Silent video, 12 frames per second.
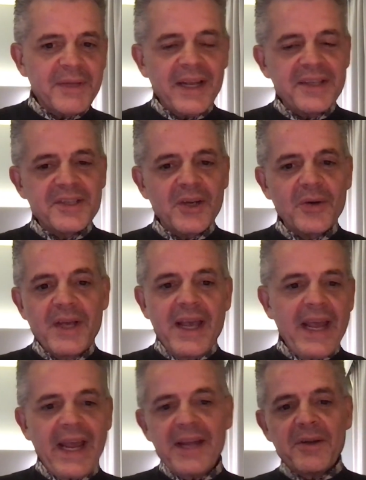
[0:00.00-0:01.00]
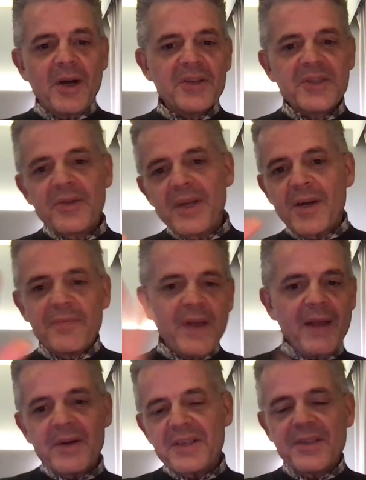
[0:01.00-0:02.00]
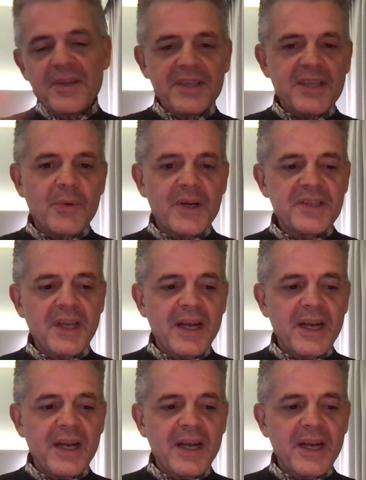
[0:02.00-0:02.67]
And so and also their favorites, the things they want to see.